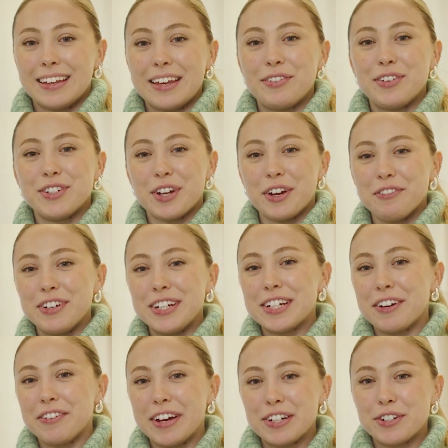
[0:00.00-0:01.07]
If you don't
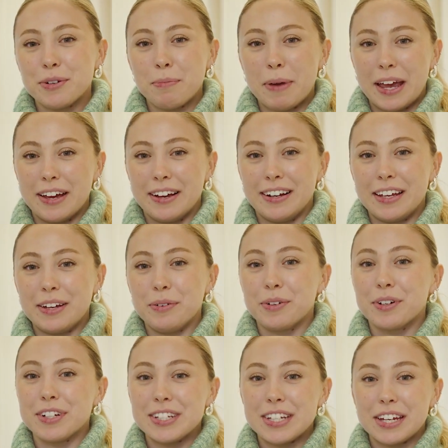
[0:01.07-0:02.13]
redirect your mail, it will
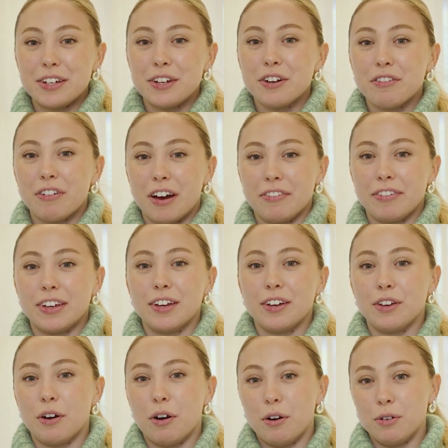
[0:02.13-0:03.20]
continue arriving at
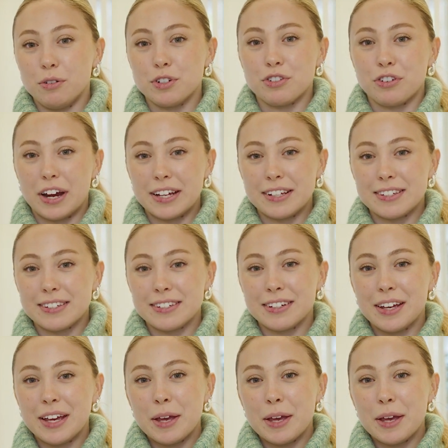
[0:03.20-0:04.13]
your old address,